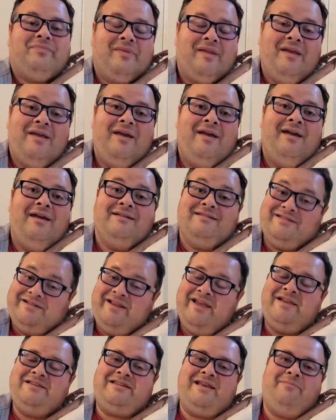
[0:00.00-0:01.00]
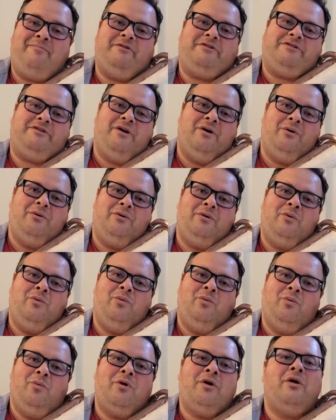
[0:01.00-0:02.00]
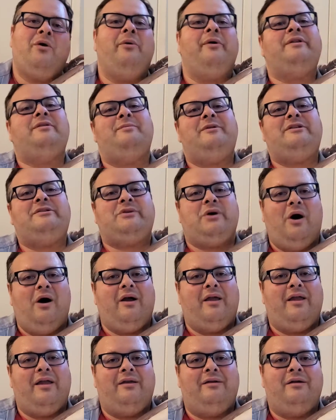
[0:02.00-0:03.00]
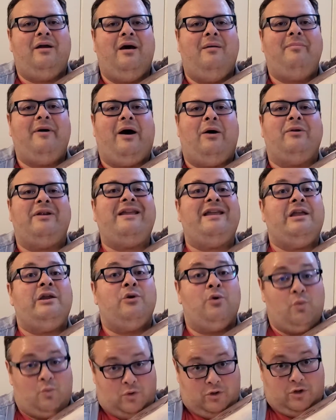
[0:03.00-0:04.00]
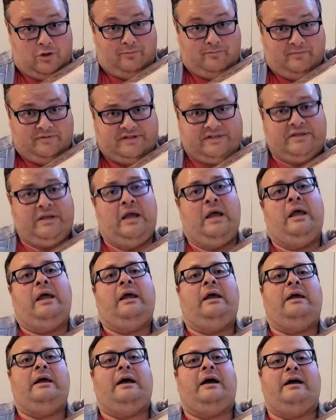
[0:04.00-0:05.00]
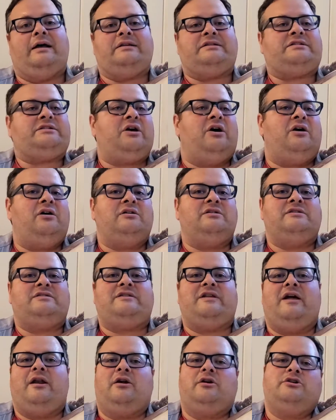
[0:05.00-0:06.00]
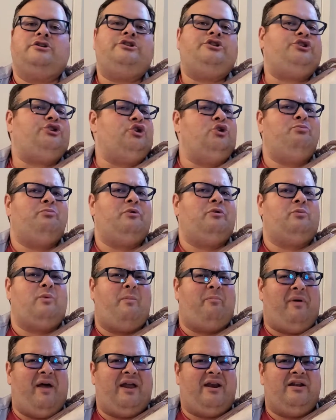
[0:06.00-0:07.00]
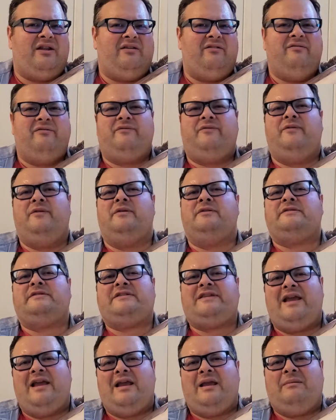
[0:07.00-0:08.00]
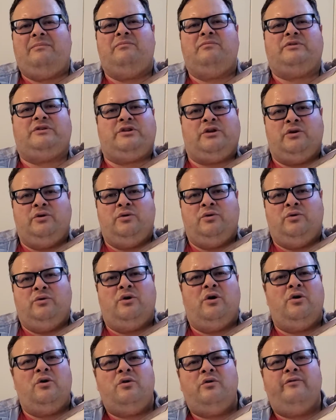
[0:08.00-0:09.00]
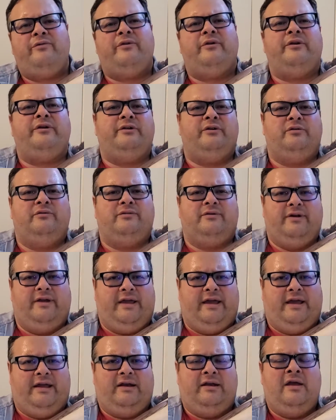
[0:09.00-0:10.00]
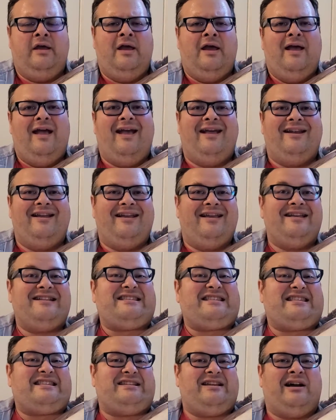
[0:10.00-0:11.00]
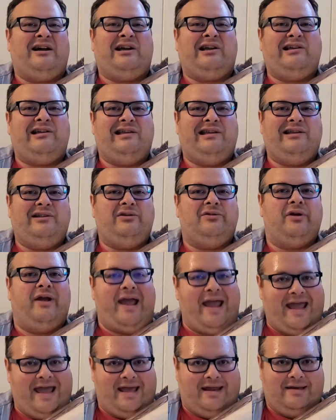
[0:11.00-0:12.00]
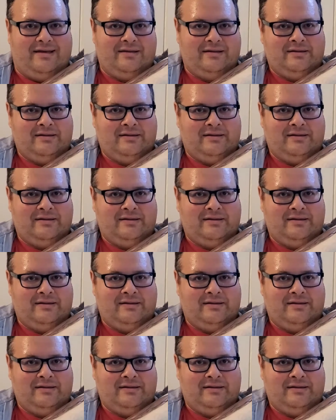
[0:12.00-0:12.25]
In today's episode, we're going to be talking about earworms. Uh, songs that are super repetitive, the same tune over and over again, and it gets stuck in your head.